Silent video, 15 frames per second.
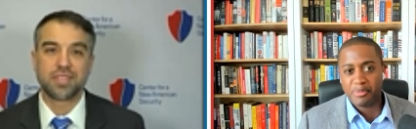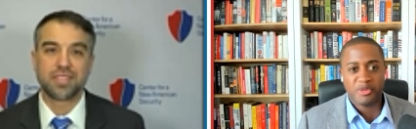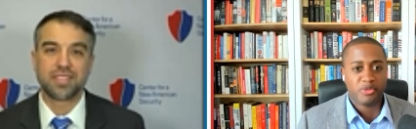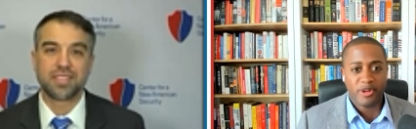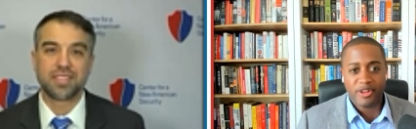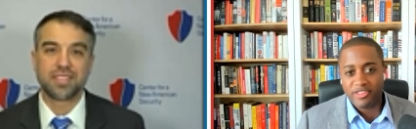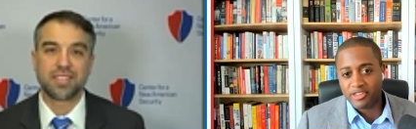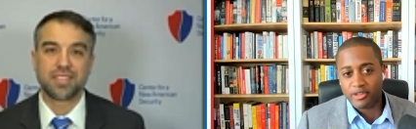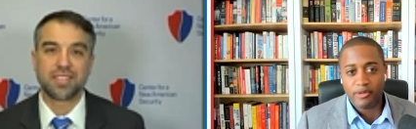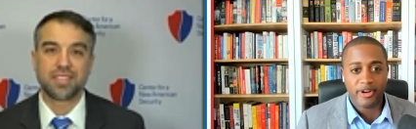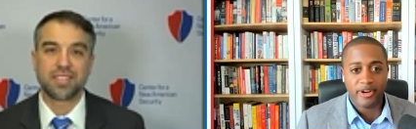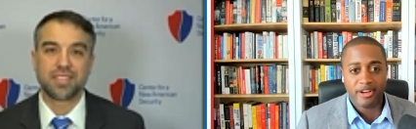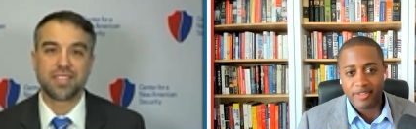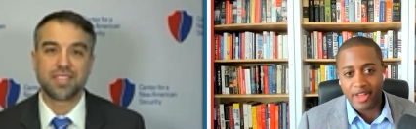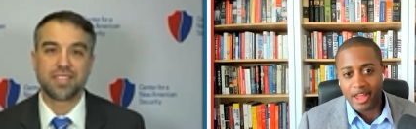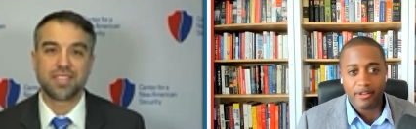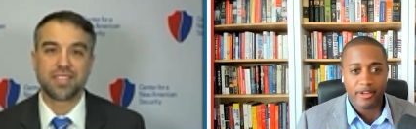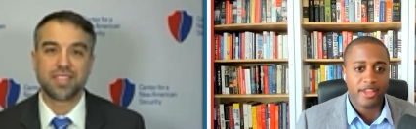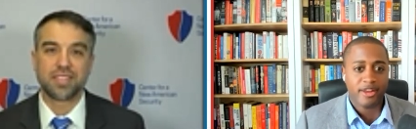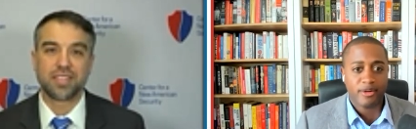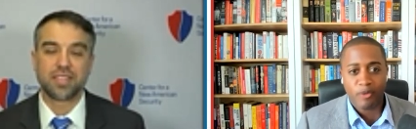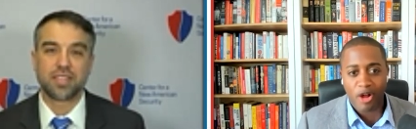Speaker 1: between silicon
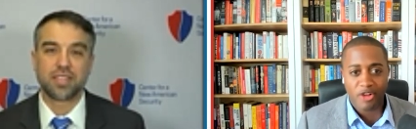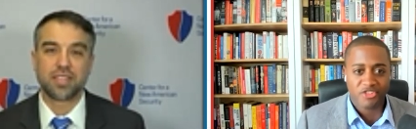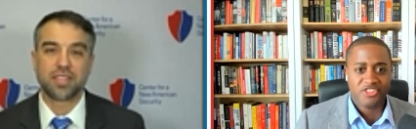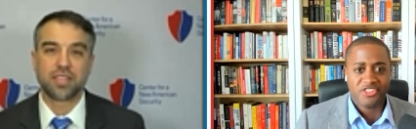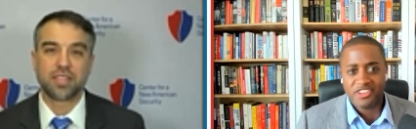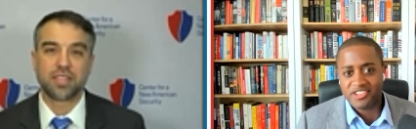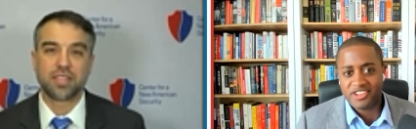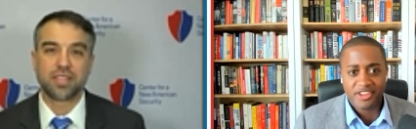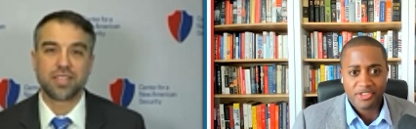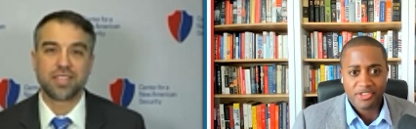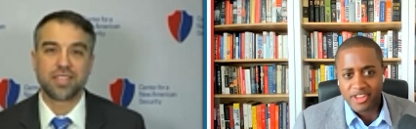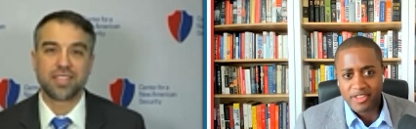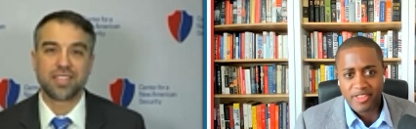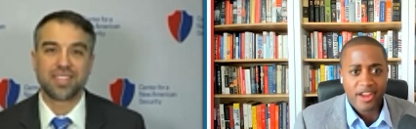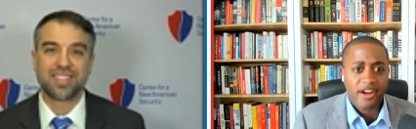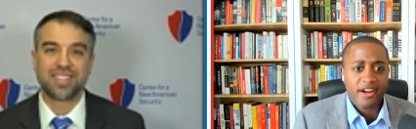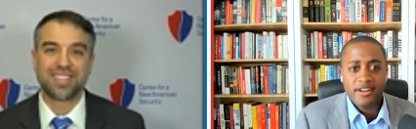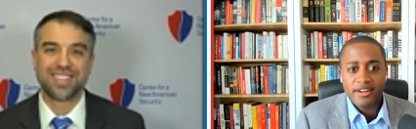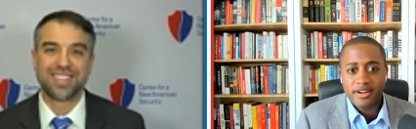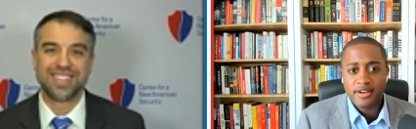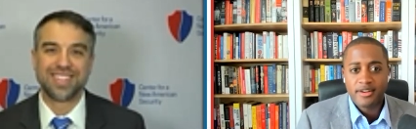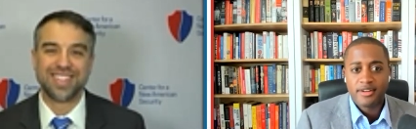valley and washington dc there
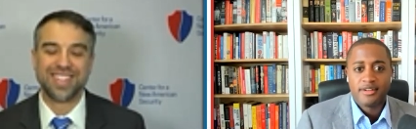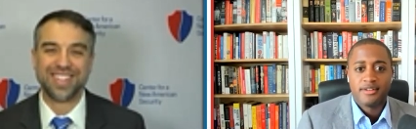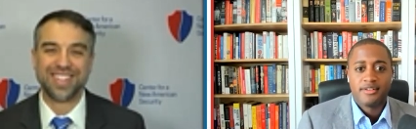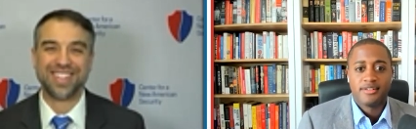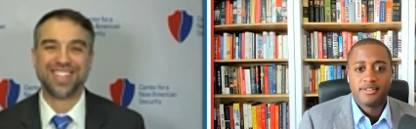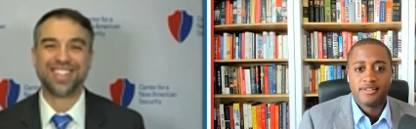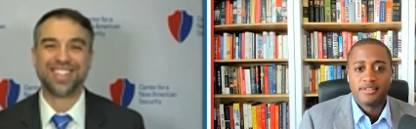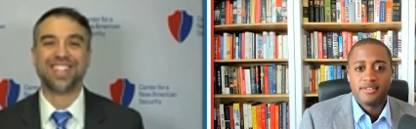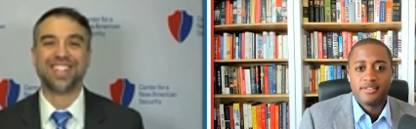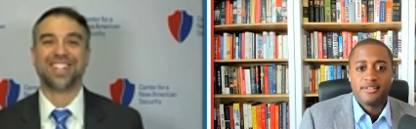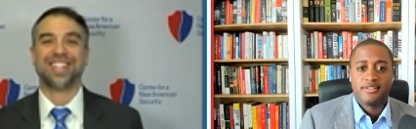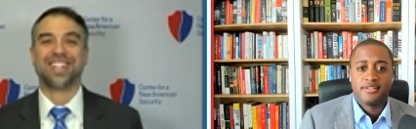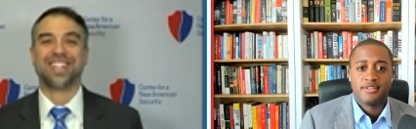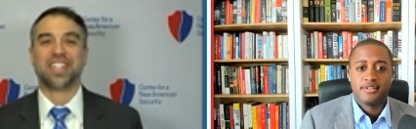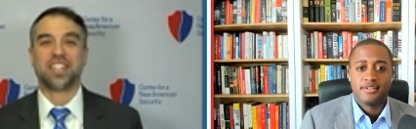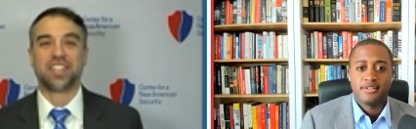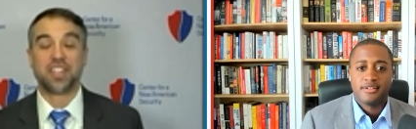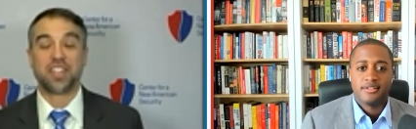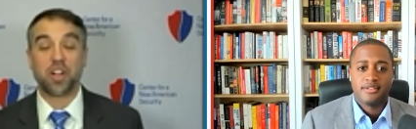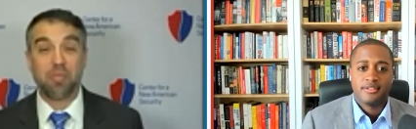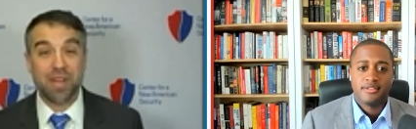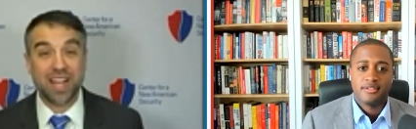
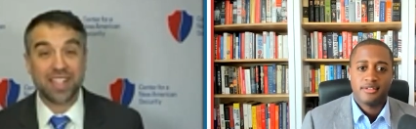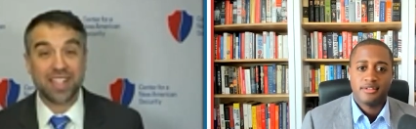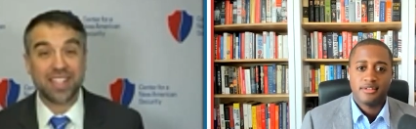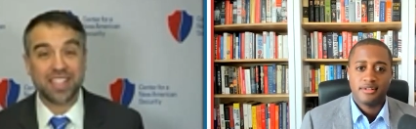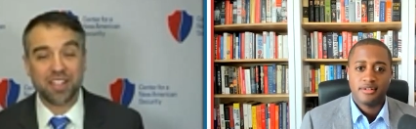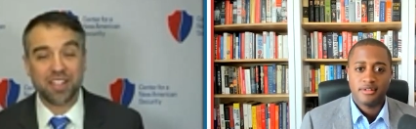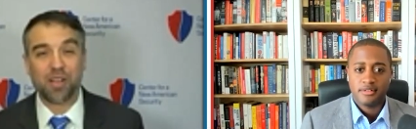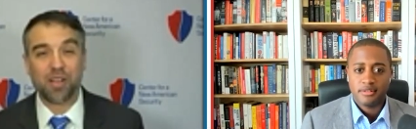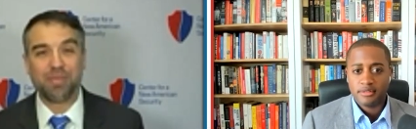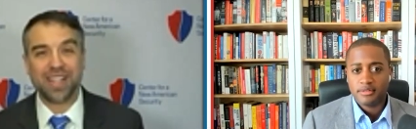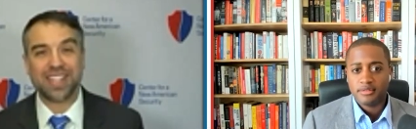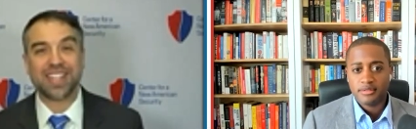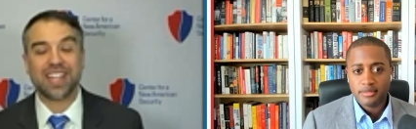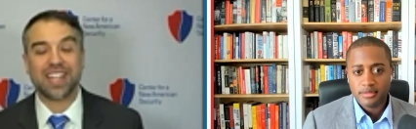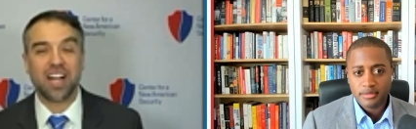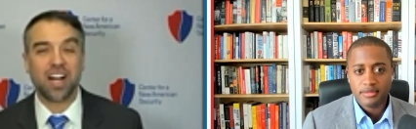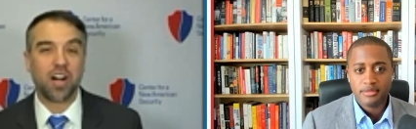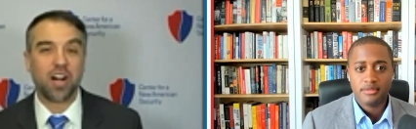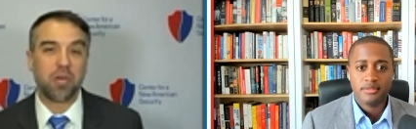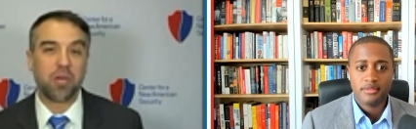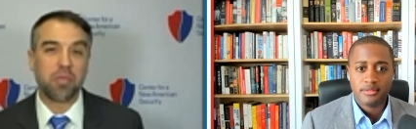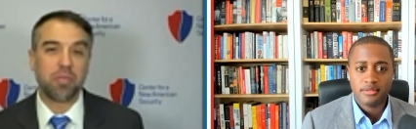
Speaker 2: there are many there are many
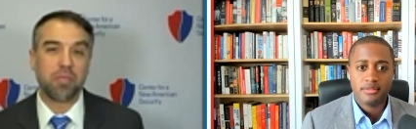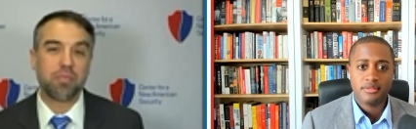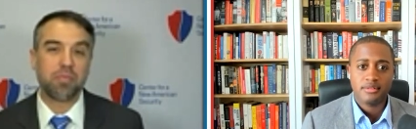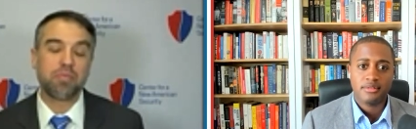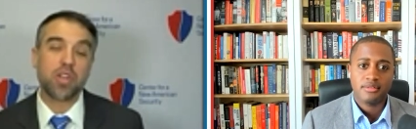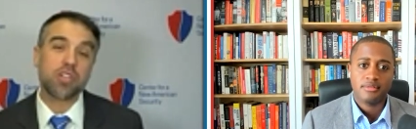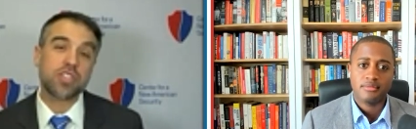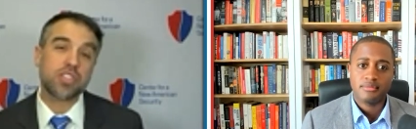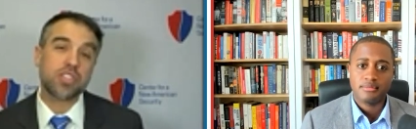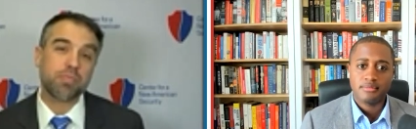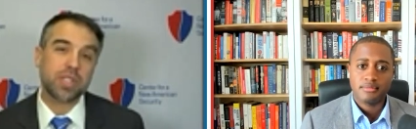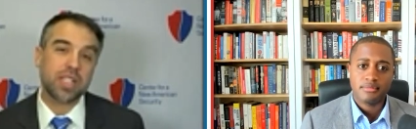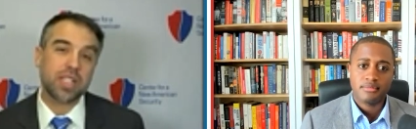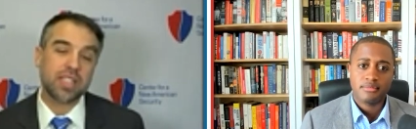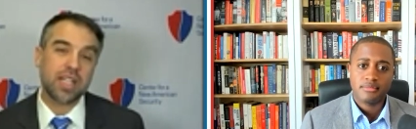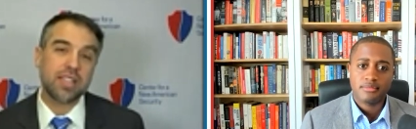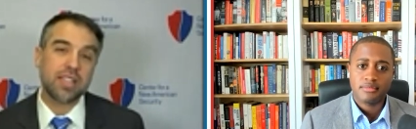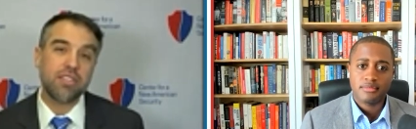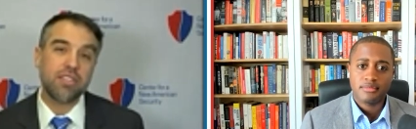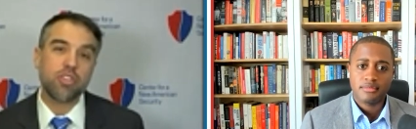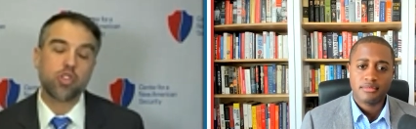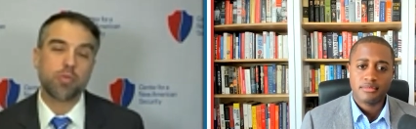um there's but uh, and
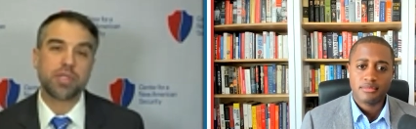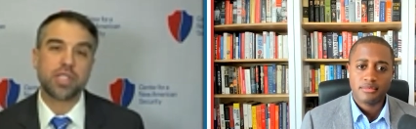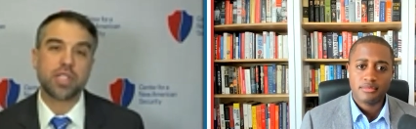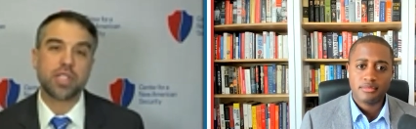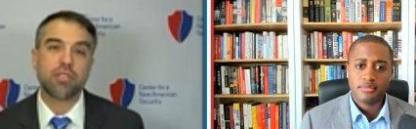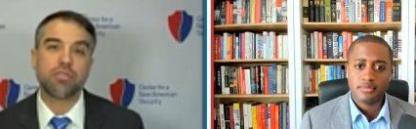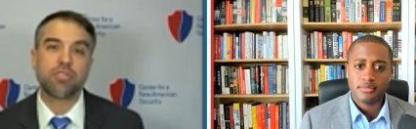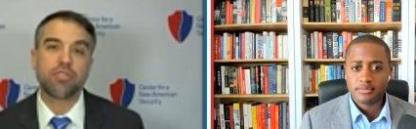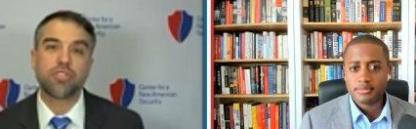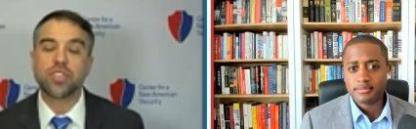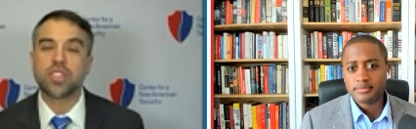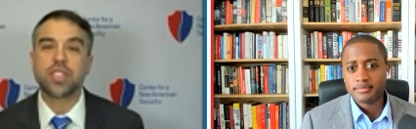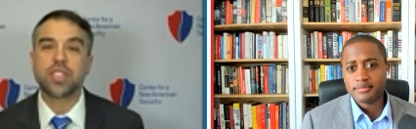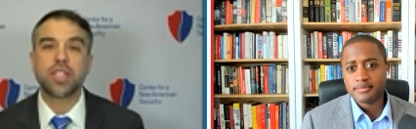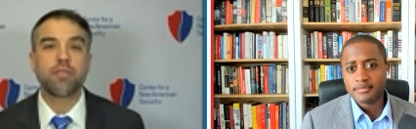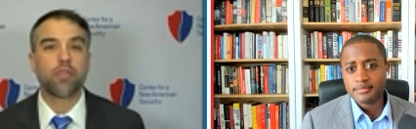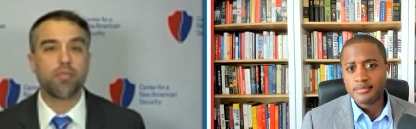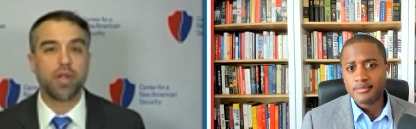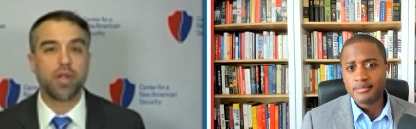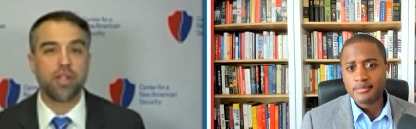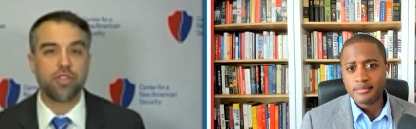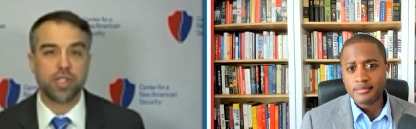this issue particular there's just an
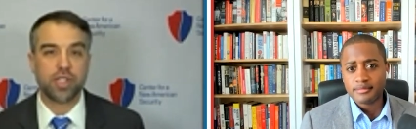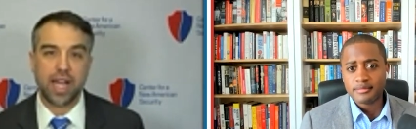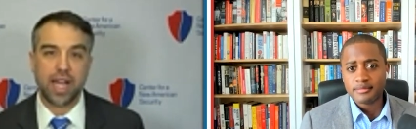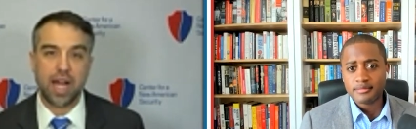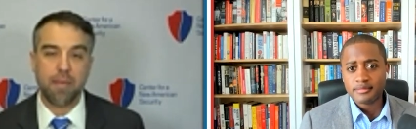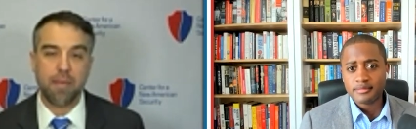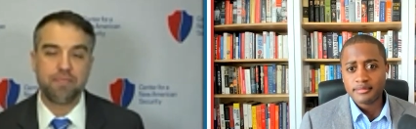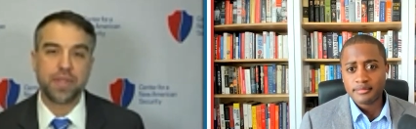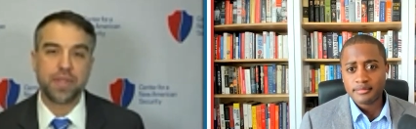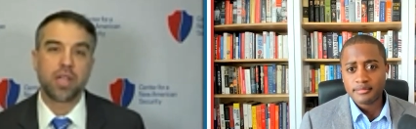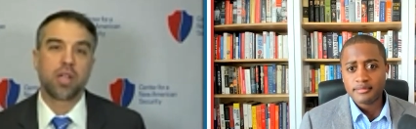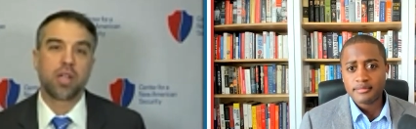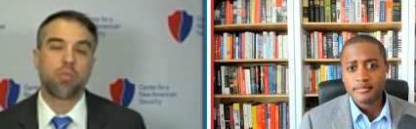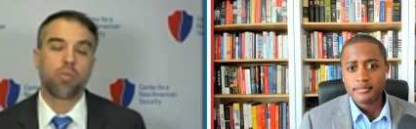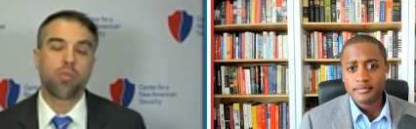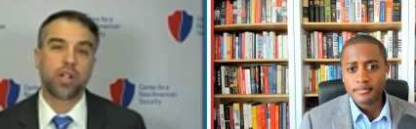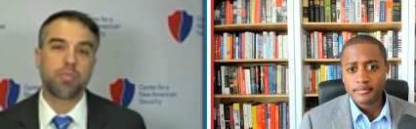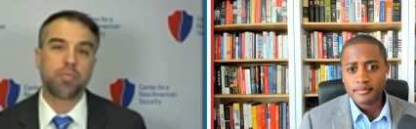information gap where